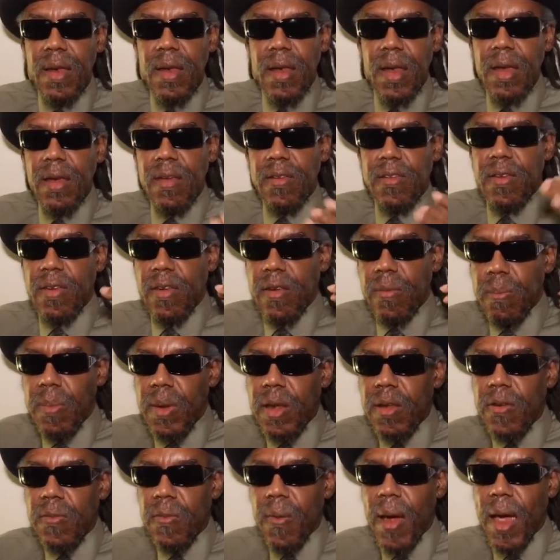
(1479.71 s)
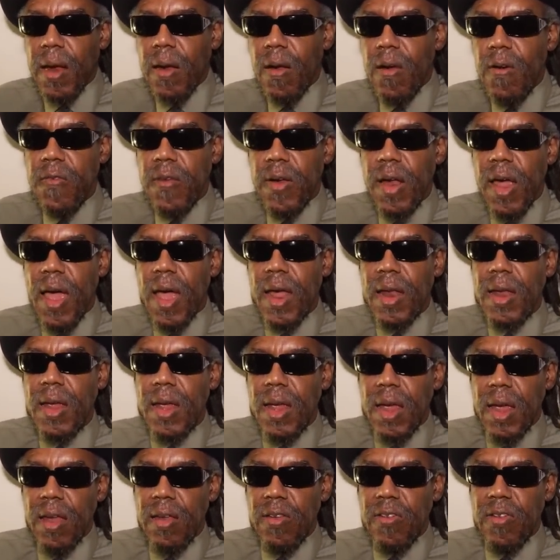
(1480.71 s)
niggas just miss right over that
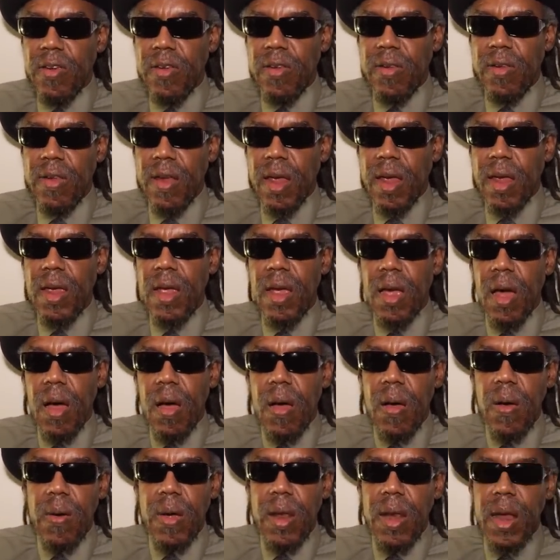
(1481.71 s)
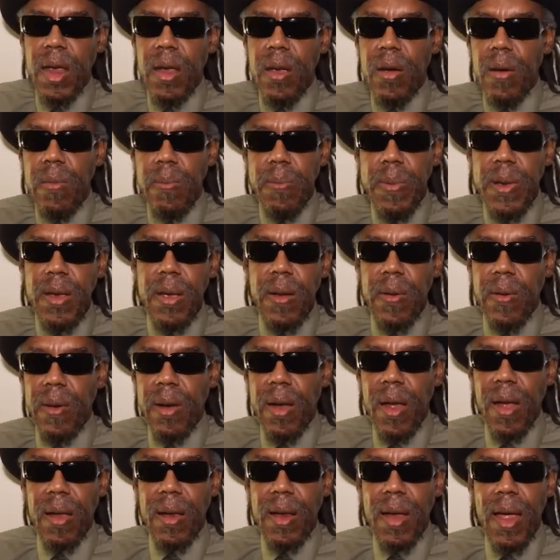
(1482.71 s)
and just say, oh, it ain't gonna be
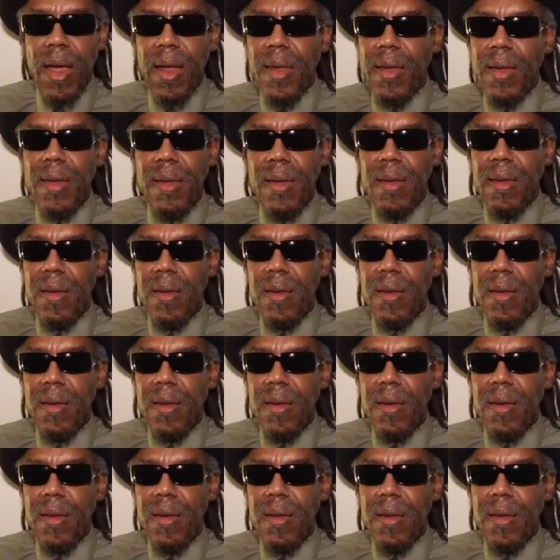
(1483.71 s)
on all that.